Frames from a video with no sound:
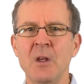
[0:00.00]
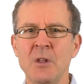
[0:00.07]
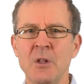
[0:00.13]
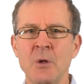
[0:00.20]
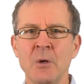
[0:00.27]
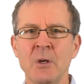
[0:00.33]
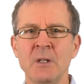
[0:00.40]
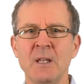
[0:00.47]

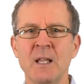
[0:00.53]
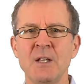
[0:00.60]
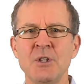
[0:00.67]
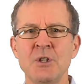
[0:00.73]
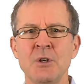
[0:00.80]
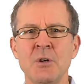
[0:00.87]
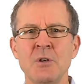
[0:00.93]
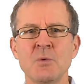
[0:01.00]
You can then
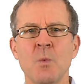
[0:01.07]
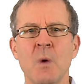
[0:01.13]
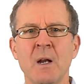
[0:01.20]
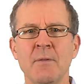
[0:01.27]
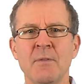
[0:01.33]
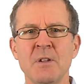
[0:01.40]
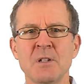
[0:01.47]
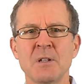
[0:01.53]
choose one
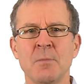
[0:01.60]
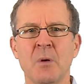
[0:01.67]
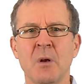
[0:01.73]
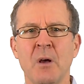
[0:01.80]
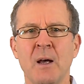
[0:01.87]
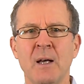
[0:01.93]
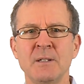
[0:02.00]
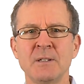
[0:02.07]
of the
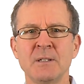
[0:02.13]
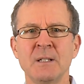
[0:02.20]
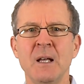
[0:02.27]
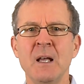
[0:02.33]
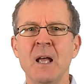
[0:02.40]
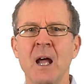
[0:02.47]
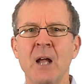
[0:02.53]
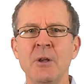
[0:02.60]
suppliers
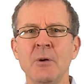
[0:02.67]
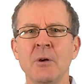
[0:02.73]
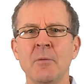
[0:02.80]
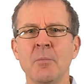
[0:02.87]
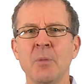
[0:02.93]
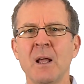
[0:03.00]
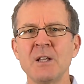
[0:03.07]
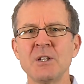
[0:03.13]
and you can
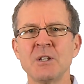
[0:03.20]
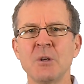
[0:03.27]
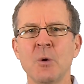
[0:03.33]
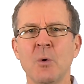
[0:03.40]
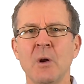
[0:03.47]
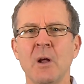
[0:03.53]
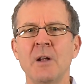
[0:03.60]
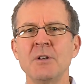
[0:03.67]
place an
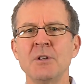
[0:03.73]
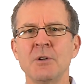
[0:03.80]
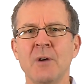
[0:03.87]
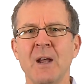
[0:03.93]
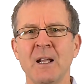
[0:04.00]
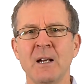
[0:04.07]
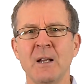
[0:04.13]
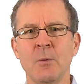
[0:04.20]
order
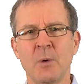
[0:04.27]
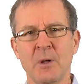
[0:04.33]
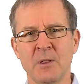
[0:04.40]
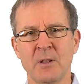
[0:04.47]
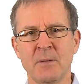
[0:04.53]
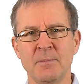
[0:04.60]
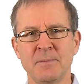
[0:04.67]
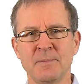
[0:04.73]
directly with
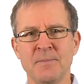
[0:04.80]
them.